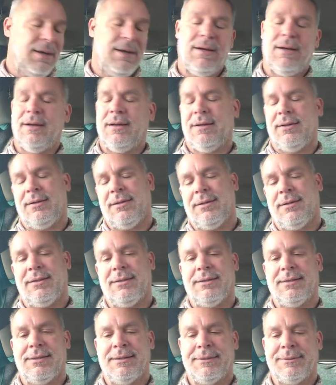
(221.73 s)

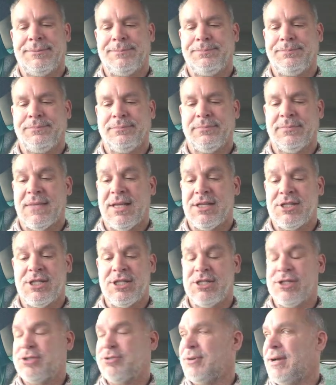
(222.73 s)
And
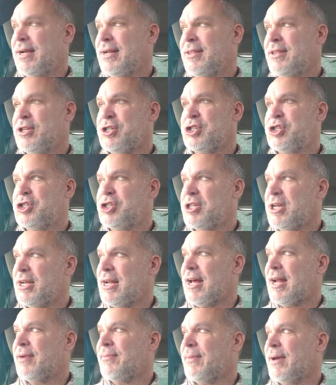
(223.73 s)
she's draining the
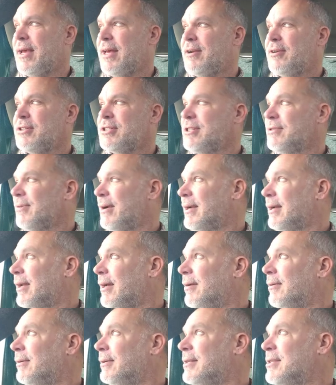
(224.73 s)
shit out of my energy right
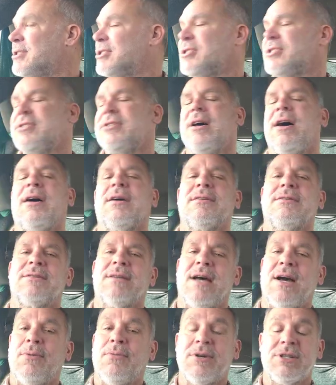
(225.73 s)
now. It
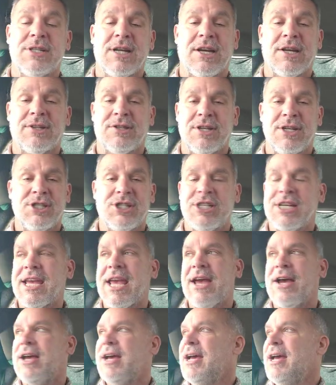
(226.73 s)
sucks. I wish I could. And she
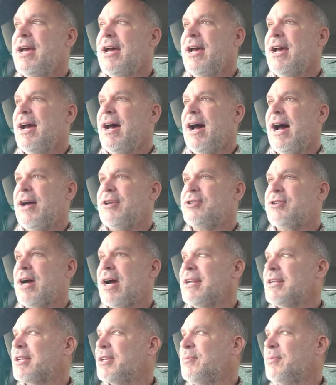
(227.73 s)
can't. I
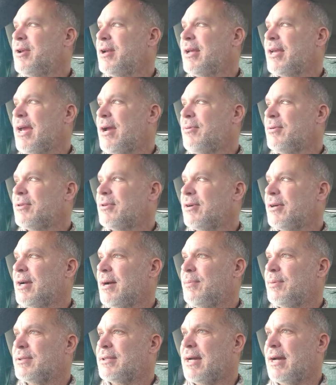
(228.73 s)
tried to communicate with her a
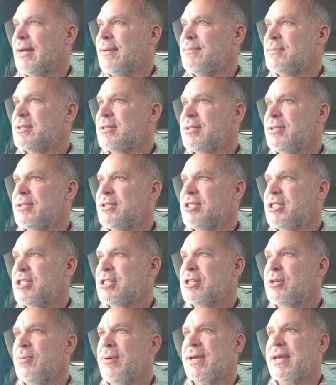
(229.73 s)
couple times,
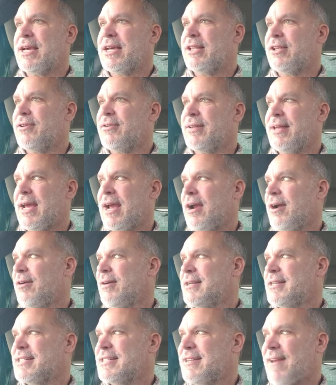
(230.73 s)
just so we could clear the
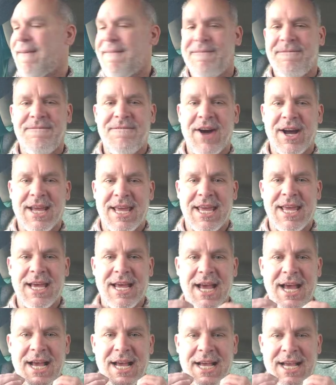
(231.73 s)
air and just
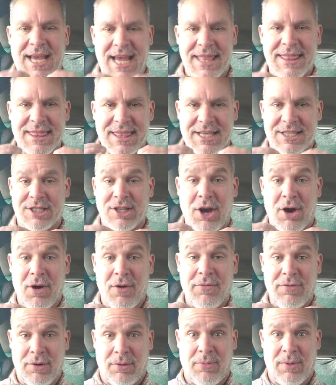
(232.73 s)
fucking get this
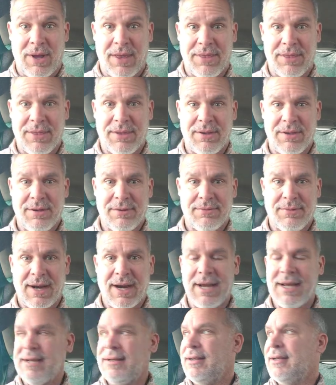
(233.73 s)
over with,
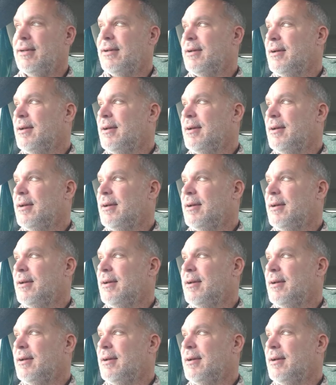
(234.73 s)
right?